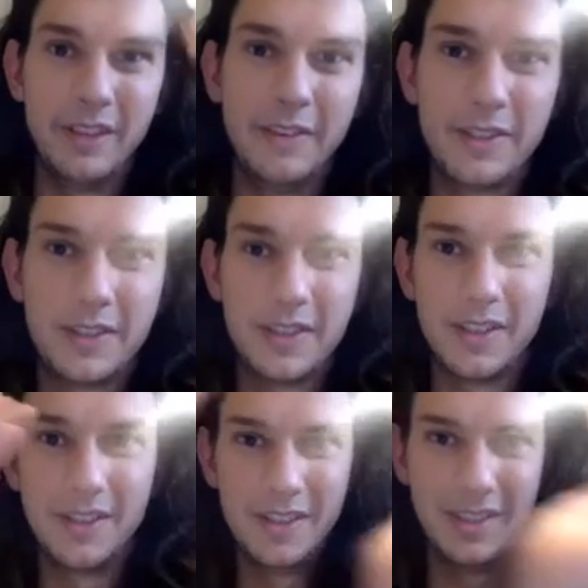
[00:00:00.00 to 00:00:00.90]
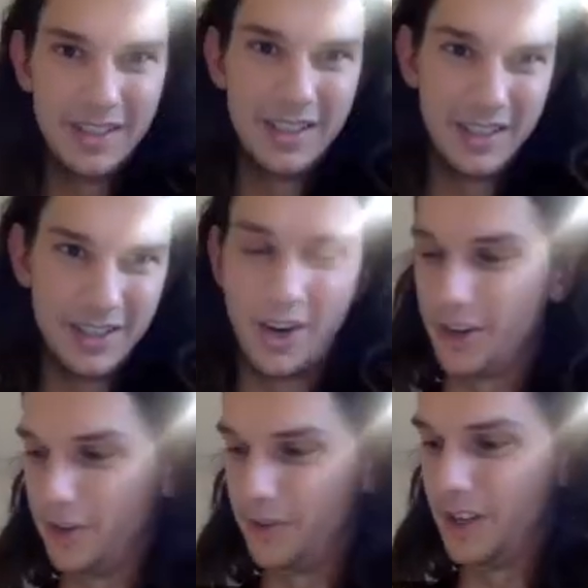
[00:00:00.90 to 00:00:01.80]
lifts to
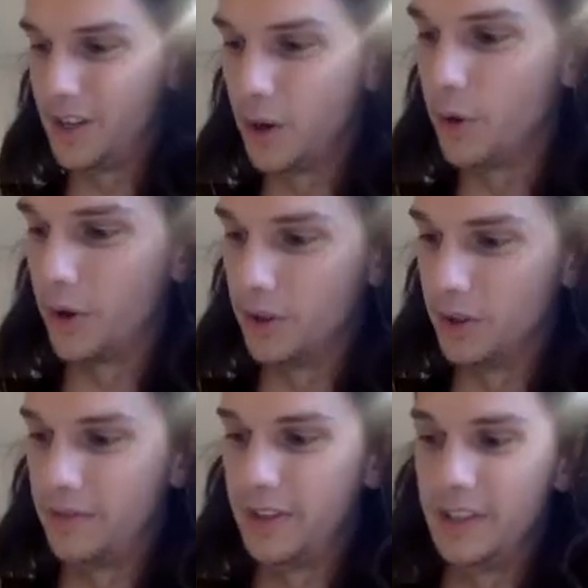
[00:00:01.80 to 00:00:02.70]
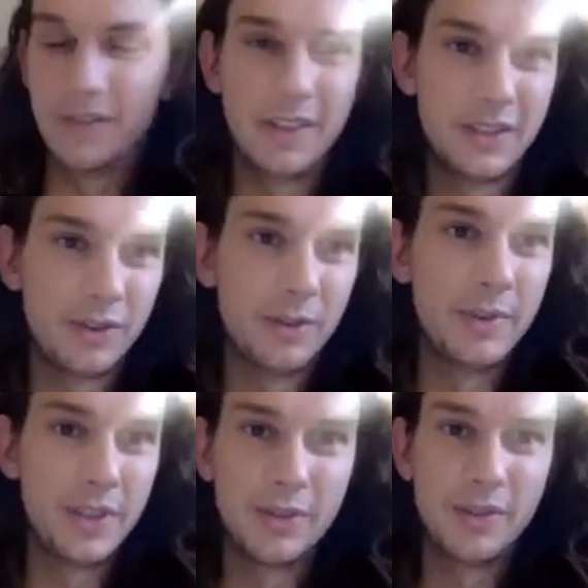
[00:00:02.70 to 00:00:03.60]
argue that a co-kernel of things of this form
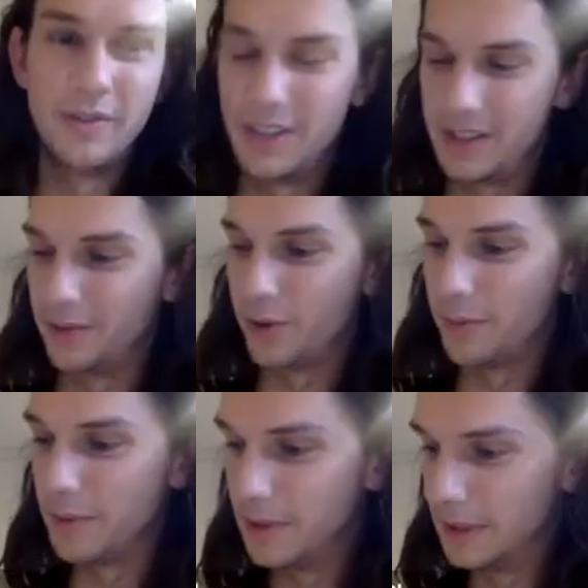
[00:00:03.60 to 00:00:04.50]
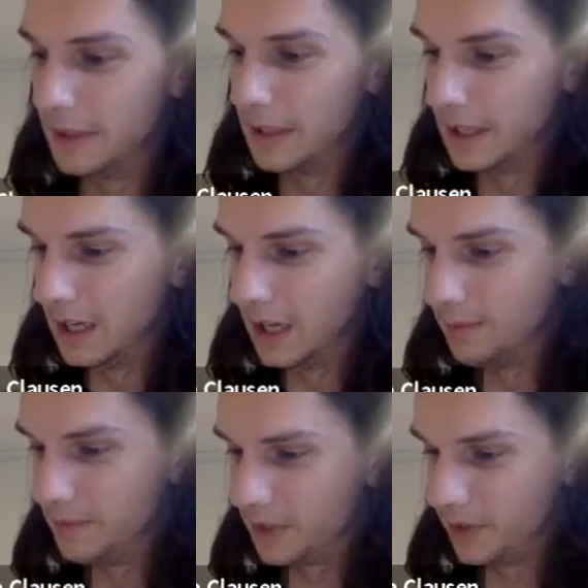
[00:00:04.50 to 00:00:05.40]
is also of this form.
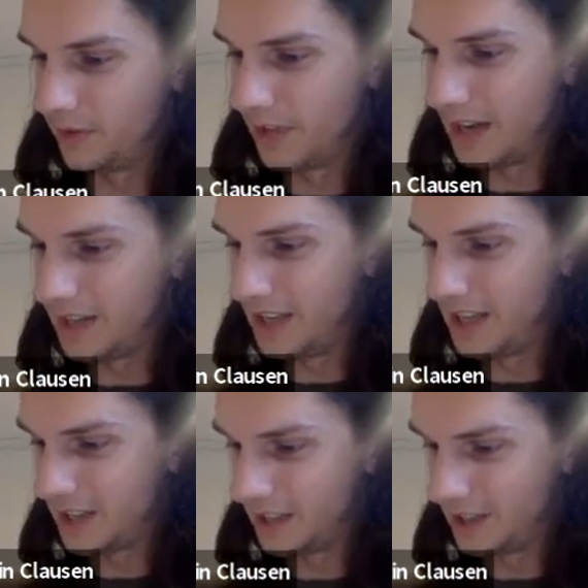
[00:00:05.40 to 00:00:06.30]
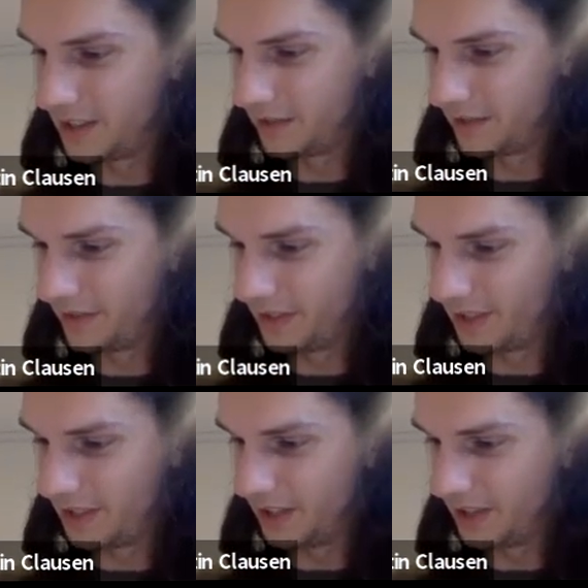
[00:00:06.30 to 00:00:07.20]
So that is the essence of
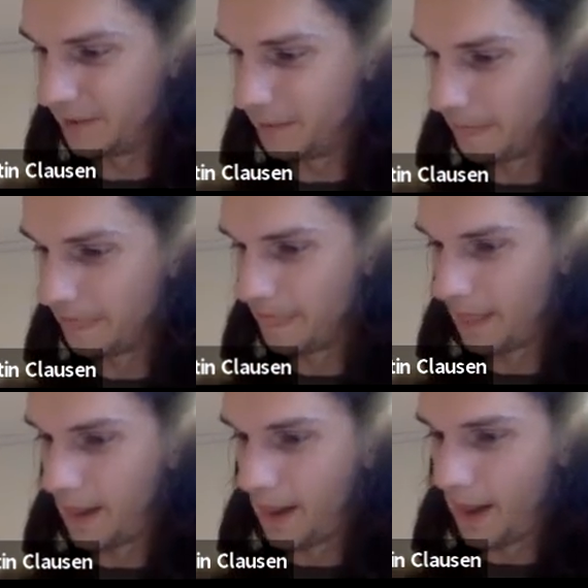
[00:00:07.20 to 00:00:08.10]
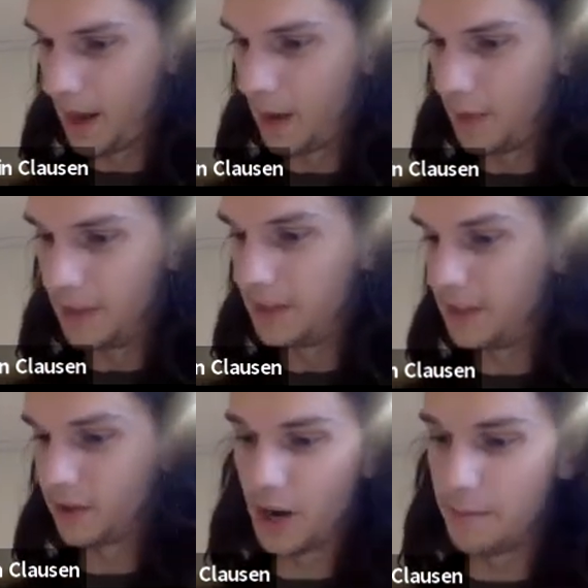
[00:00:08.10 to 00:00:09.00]
this here. And that
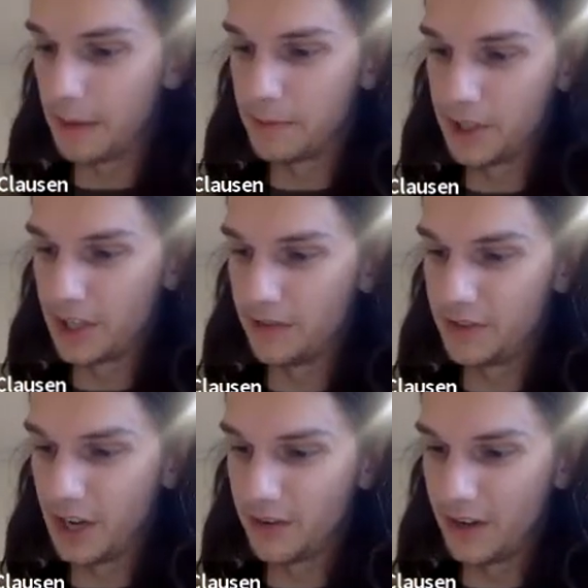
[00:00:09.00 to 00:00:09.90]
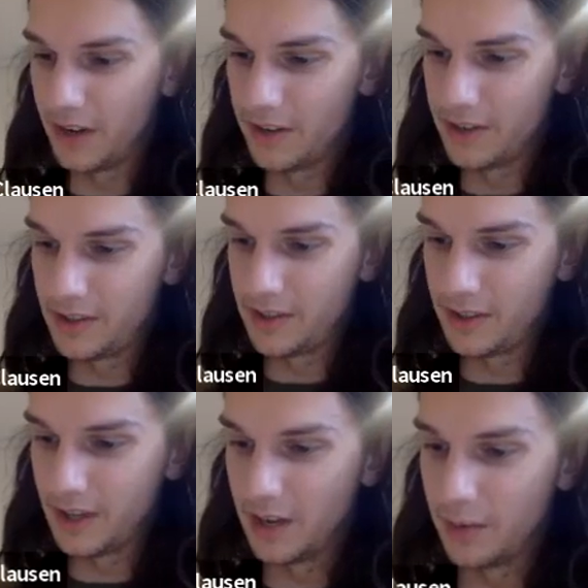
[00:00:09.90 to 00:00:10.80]
these are compact projective generators.
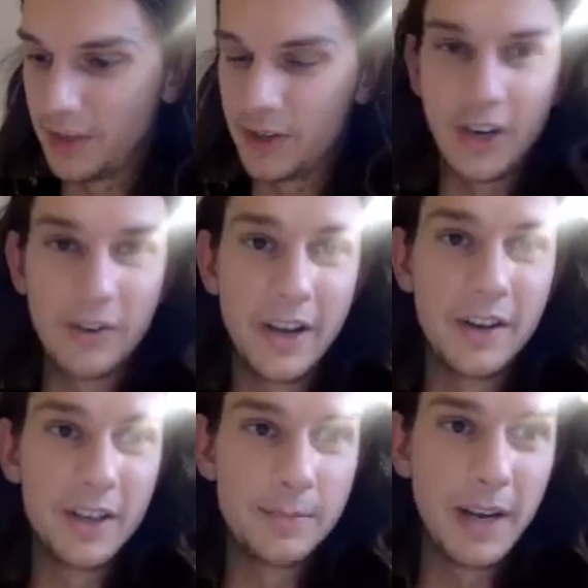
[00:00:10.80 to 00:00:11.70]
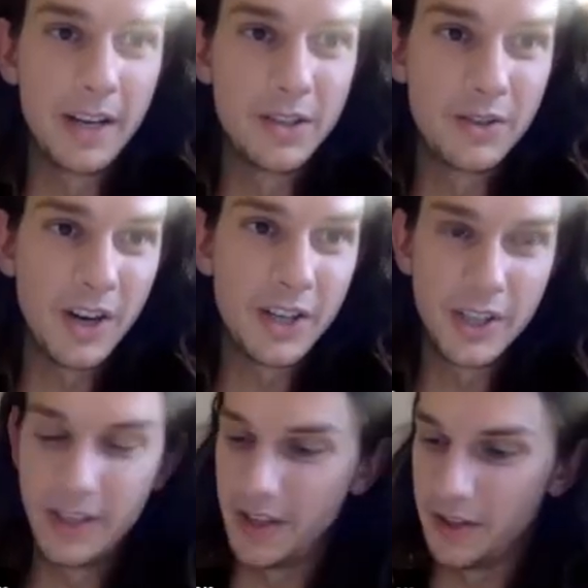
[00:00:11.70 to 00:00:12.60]
Well, they're generators by
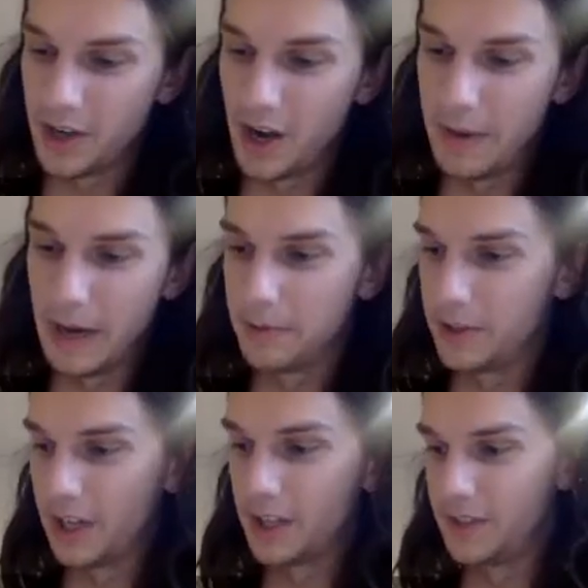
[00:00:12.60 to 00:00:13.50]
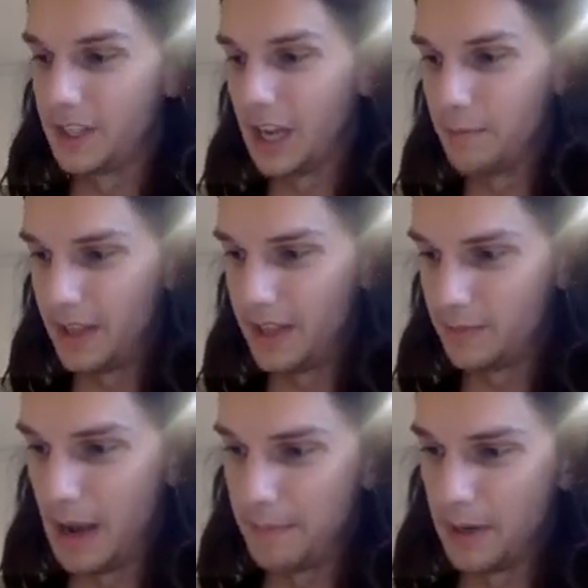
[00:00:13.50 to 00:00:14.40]
construction, and then they're compact projectives, again, by this
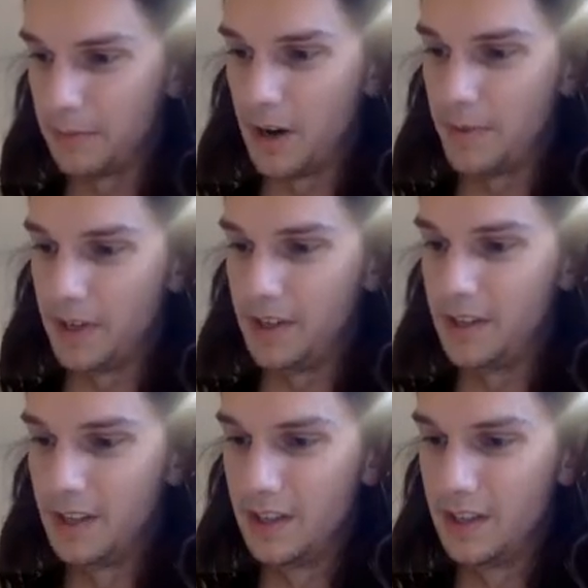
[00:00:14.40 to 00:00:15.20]
mapping property